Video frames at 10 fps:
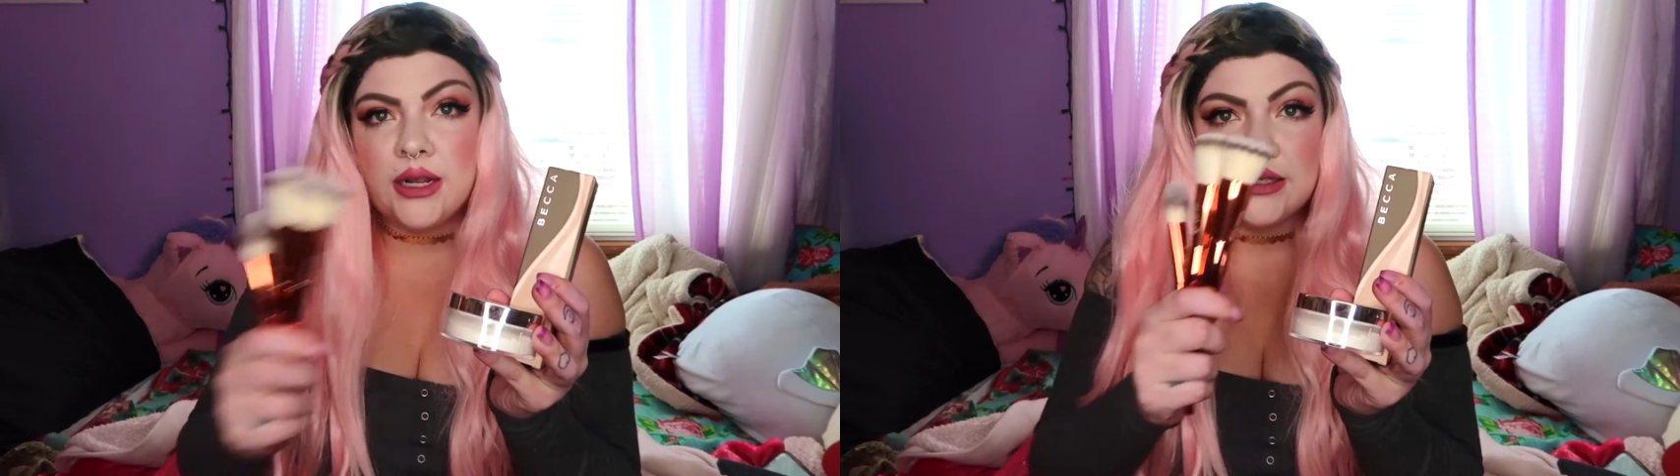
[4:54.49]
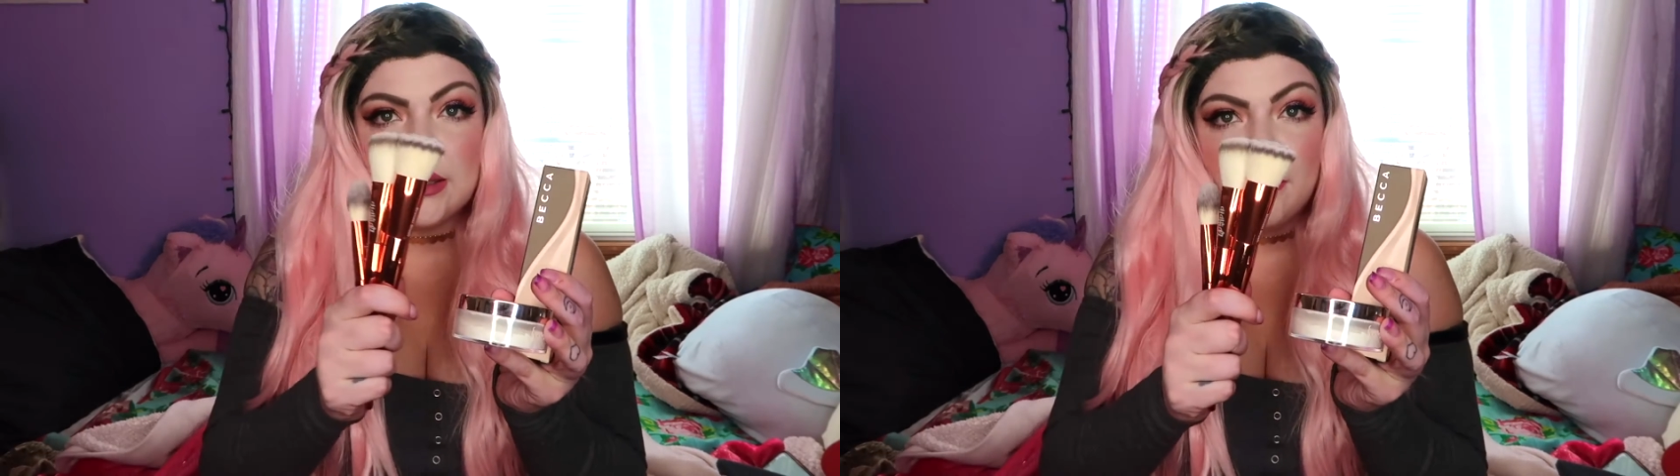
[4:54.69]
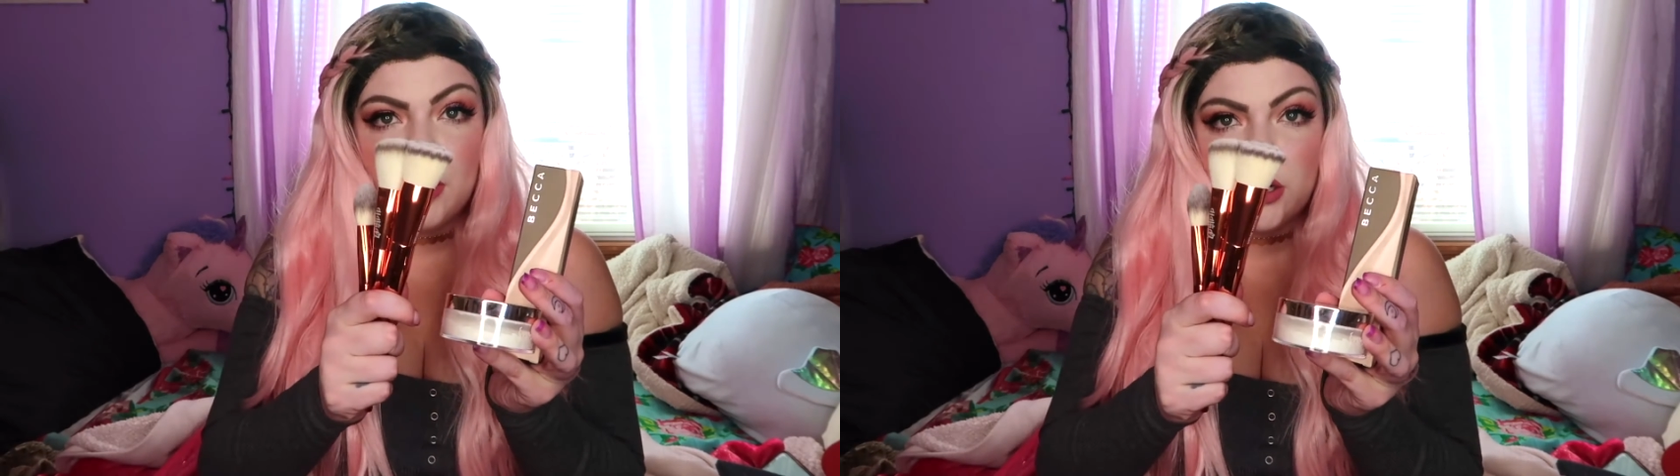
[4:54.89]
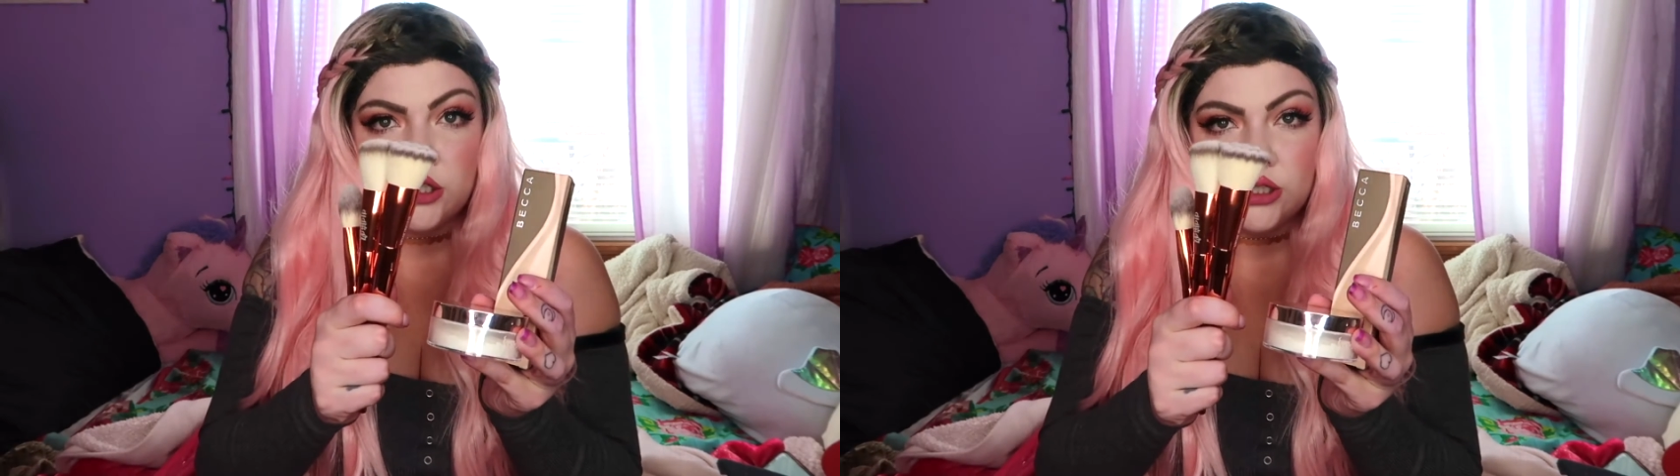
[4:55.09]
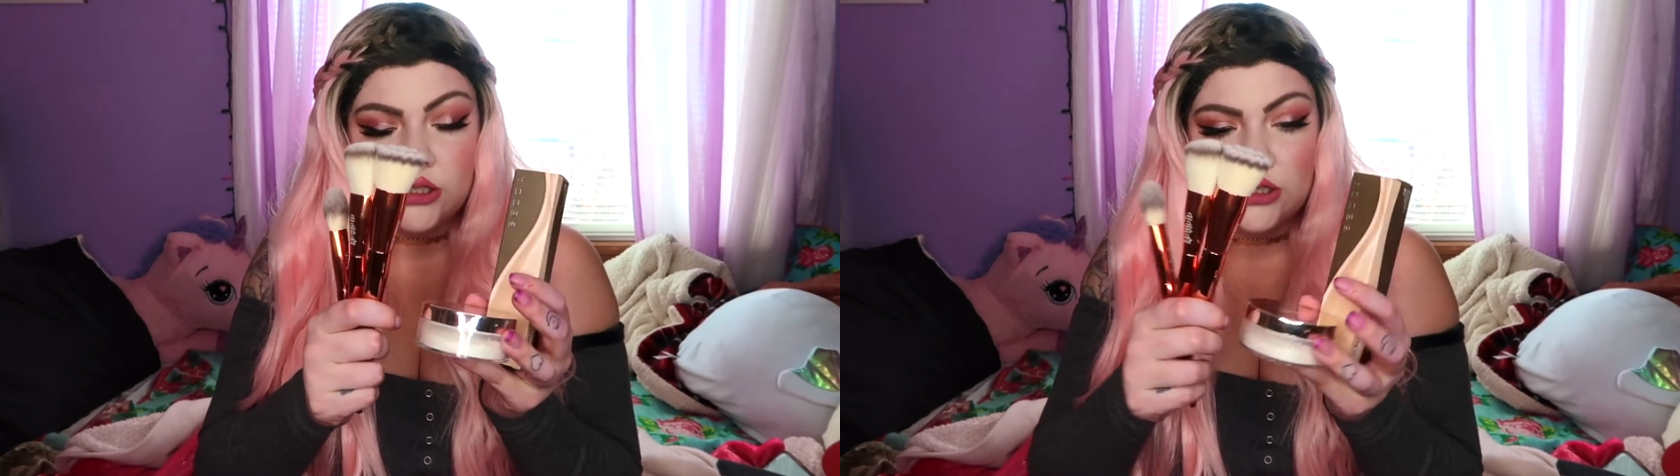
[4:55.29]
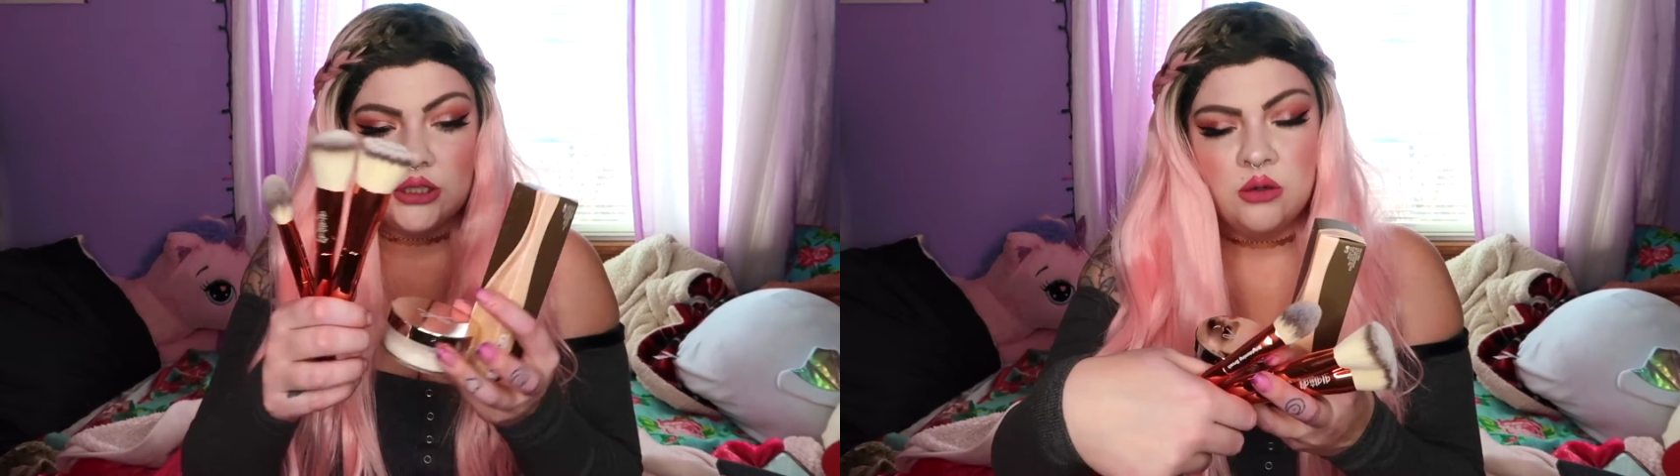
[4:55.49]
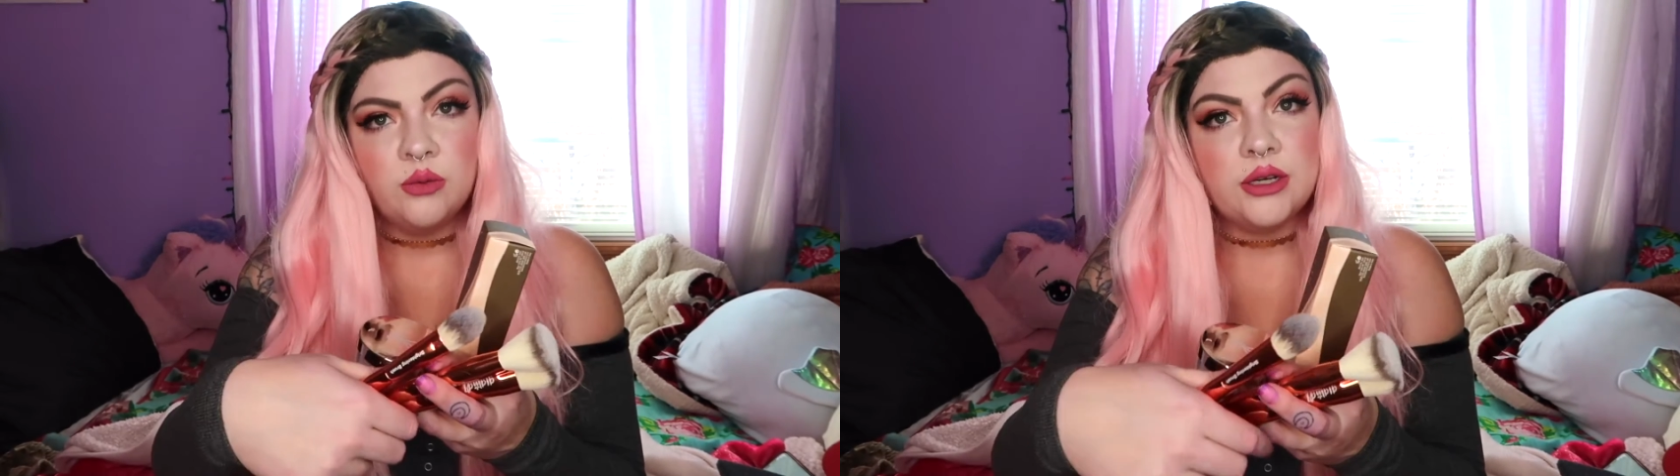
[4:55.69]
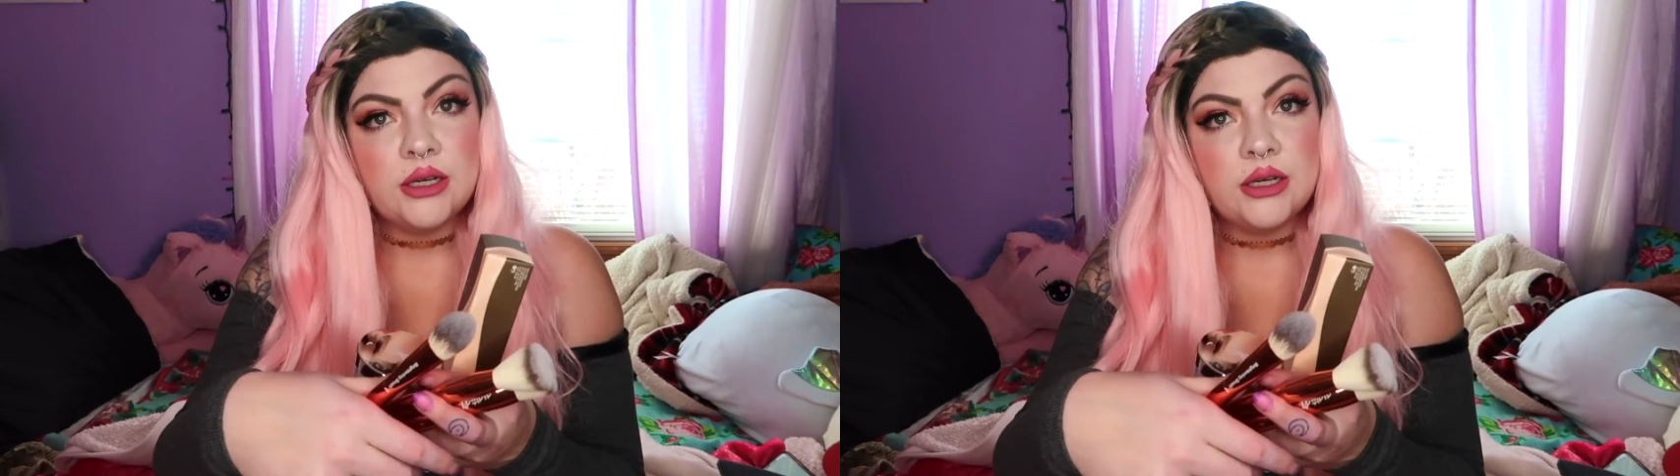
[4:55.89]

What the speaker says: nice brushes. We